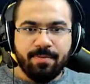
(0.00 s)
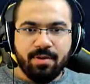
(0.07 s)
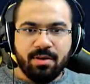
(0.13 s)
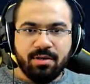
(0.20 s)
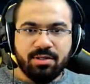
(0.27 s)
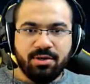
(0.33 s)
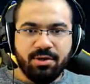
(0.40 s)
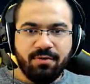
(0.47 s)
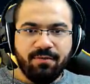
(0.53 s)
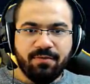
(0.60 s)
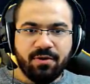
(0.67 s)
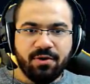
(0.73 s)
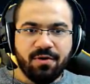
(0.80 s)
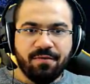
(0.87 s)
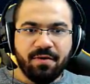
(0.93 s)
Turn your
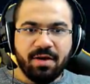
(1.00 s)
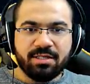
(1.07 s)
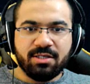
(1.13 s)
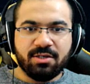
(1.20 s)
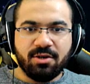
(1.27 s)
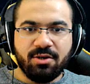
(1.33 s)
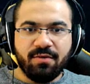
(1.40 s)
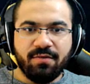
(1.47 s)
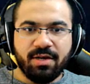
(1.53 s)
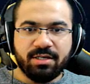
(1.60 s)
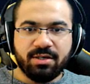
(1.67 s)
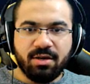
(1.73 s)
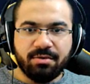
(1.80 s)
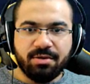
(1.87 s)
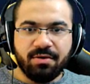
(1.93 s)

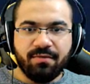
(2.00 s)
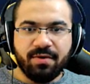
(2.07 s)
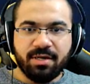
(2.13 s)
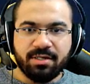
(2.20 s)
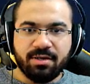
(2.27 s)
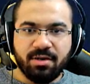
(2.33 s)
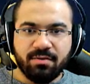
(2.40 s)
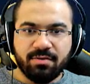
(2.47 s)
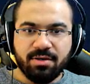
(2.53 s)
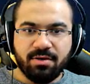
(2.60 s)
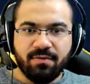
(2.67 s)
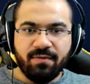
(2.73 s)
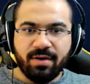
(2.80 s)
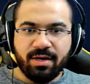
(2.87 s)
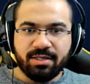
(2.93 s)
flashlights off.
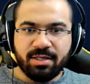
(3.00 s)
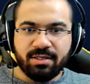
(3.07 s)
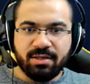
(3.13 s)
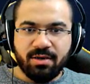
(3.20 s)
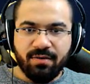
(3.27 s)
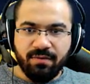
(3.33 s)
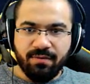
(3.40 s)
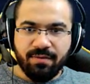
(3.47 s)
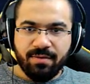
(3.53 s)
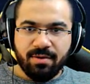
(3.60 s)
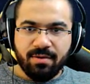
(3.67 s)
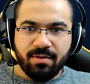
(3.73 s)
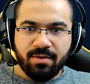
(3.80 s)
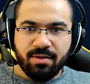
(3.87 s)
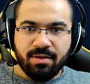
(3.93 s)
How do I
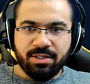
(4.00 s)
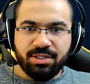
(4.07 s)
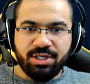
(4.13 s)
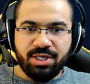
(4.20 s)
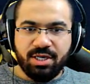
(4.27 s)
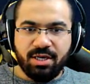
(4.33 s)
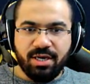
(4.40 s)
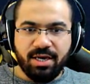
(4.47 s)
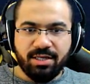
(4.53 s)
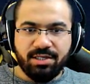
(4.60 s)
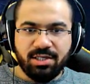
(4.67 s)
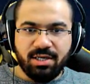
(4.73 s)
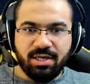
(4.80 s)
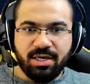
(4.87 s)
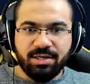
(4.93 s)
turn it off?
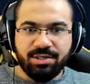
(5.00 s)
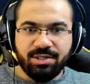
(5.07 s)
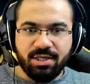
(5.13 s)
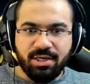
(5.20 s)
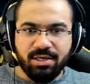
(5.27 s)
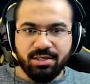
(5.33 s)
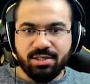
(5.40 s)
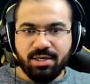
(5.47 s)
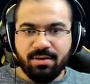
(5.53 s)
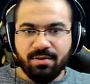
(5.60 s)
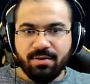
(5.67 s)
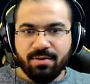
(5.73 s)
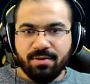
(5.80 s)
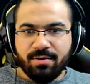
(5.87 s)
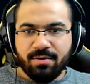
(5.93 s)
Hit G. No, but
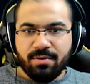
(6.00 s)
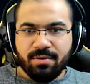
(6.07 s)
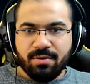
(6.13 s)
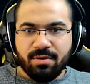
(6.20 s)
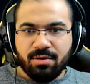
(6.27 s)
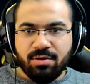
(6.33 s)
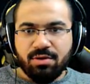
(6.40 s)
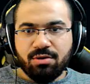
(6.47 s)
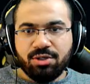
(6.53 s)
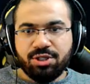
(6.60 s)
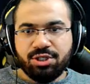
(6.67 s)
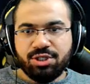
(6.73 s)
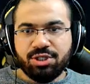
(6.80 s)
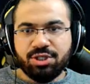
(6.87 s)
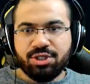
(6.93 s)
you're in the spotlight. No, shark,
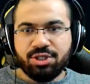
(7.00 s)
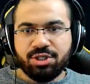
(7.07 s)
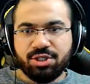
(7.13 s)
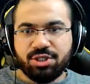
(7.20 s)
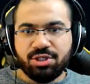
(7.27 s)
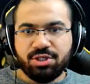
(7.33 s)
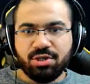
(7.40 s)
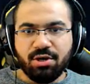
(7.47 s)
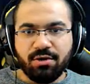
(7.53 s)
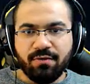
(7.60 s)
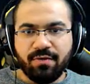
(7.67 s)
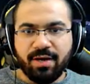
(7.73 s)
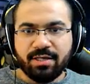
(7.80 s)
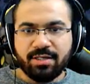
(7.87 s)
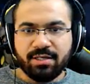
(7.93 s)
go. Shh, turn your
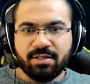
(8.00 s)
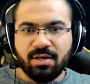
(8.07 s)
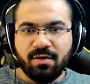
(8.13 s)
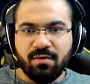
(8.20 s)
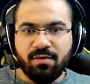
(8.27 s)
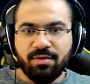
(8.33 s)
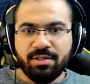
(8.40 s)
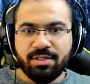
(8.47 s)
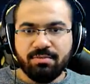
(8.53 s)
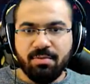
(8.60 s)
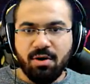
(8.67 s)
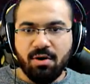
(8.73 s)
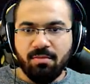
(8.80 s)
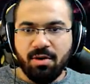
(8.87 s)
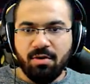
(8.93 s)
flashlights off. Who is this? Mo,
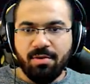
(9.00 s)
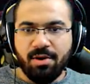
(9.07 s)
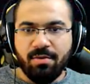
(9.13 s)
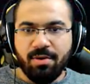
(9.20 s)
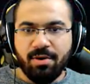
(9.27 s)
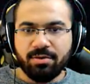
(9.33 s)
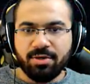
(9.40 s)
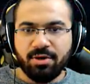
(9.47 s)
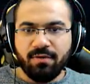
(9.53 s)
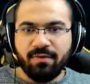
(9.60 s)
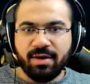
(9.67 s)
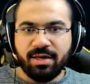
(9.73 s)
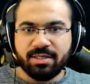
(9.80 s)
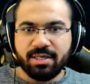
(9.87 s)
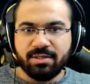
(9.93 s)
turn your
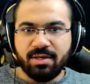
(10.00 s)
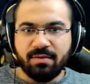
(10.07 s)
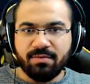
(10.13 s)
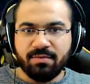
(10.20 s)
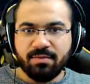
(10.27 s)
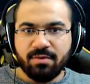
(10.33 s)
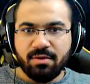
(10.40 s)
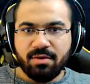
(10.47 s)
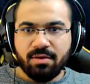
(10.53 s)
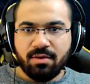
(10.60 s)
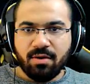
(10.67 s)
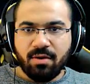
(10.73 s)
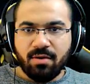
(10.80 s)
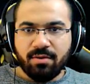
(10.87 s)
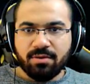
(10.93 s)
flashlights off. I brought the shark here.
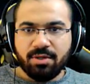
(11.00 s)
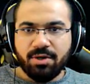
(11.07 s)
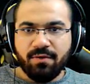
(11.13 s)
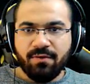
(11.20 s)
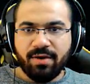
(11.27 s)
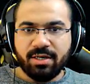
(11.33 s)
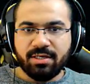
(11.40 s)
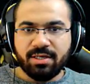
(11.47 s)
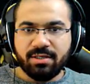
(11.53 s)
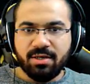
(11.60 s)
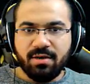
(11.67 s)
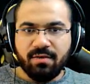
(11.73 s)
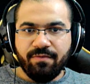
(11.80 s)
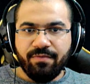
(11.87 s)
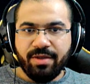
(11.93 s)
Turn your flashlights off.
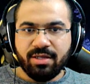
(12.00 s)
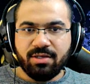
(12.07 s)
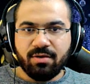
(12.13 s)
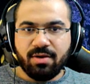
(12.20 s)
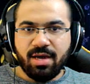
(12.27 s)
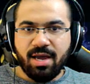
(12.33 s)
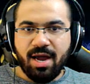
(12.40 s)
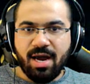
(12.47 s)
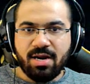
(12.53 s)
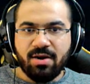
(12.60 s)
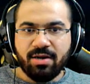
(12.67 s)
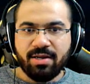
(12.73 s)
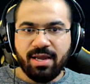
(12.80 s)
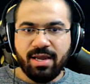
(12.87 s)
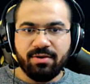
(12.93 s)
It's okay. I know how to
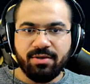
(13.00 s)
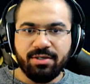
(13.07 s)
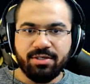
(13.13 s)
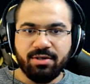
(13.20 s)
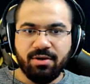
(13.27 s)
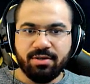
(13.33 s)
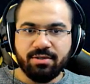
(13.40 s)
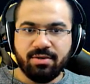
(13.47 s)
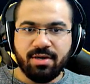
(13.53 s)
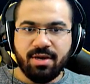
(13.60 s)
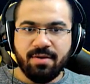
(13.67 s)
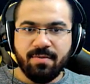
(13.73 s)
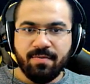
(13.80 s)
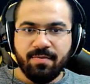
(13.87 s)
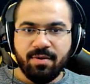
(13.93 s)
handle these sharks, okay?
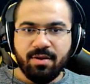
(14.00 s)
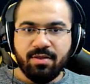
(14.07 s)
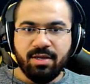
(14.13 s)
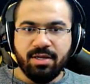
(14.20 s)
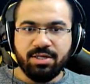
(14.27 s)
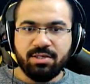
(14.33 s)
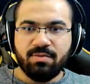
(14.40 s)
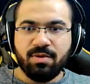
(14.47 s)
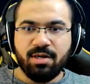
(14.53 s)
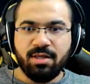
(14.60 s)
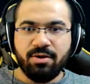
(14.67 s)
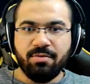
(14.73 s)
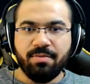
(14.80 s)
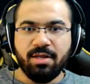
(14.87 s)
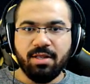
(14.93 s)
They just want a little
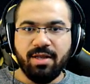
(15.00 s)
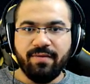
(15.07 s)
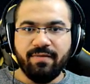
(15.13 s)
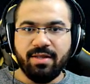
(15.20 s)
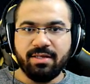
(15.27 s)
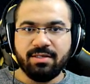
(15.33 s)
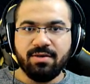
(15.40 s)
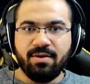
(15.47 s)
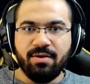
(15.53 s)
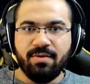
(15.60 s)
bit of loving, that's all.